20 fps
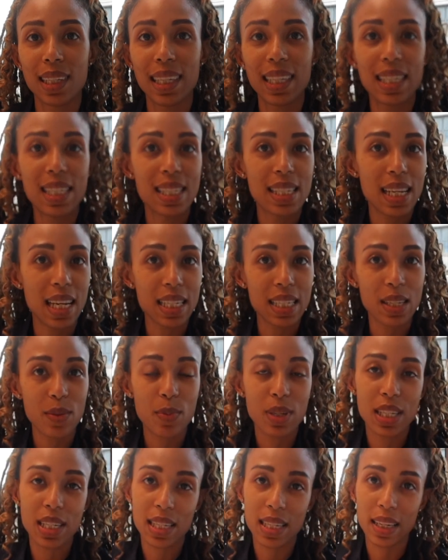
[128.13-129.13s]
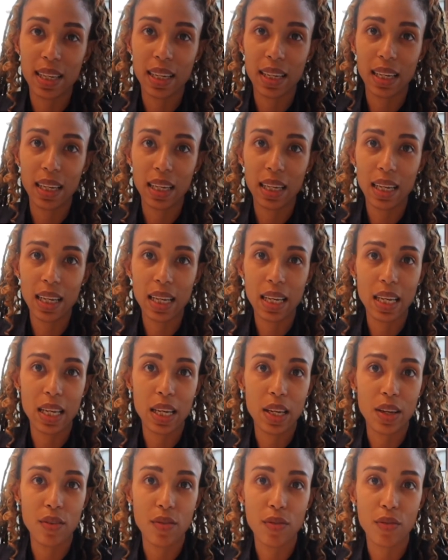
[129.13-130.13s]
It is yet to be seen
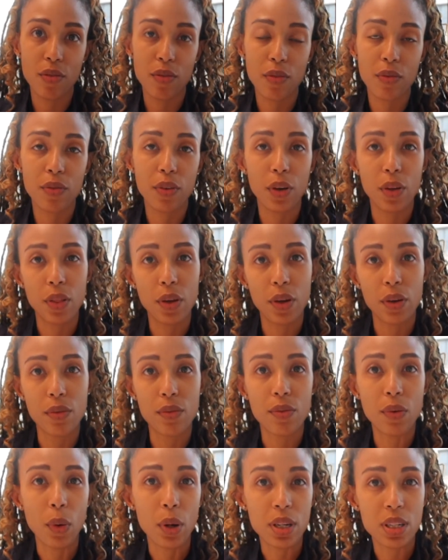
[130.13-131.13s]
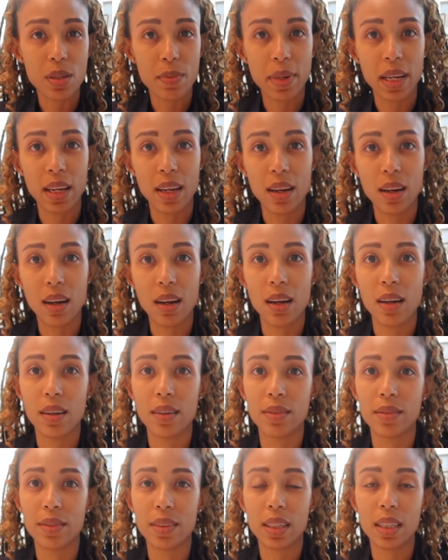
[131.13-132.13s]
if further enforcement
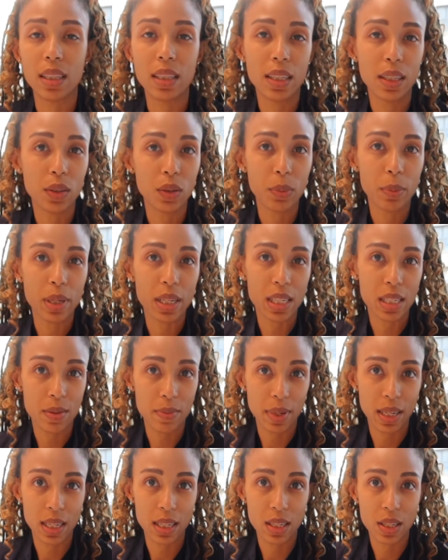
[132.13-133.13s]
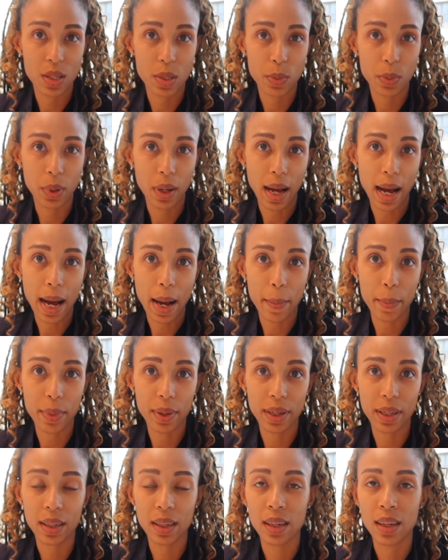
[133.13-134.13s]
of illegal basements will
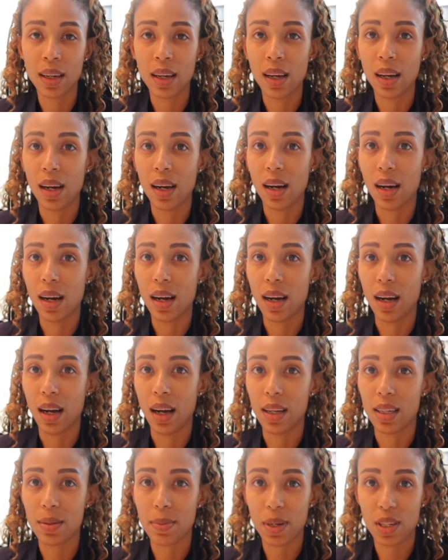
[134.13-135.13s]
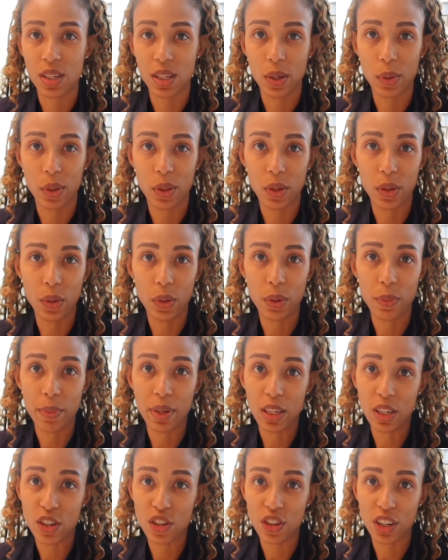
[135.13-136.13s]
happen, especially with the new
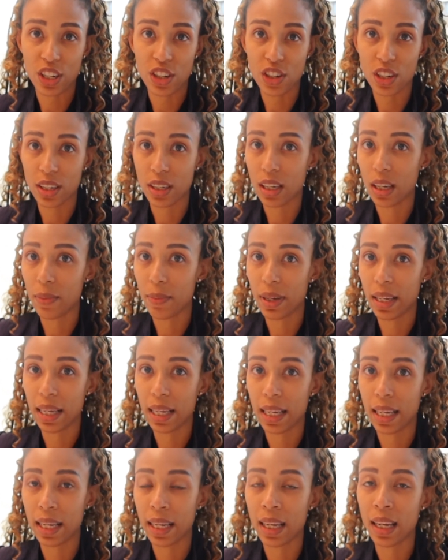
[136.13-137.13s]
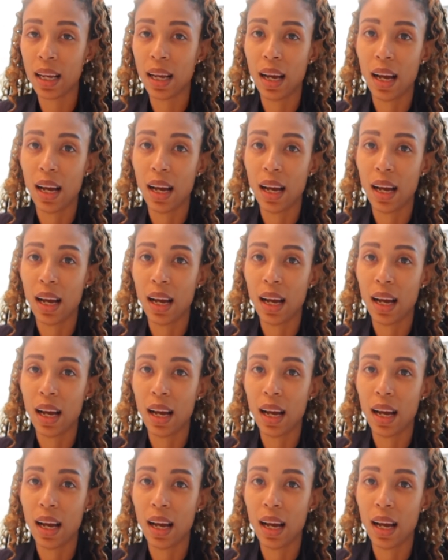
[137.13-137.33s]
administration coming in.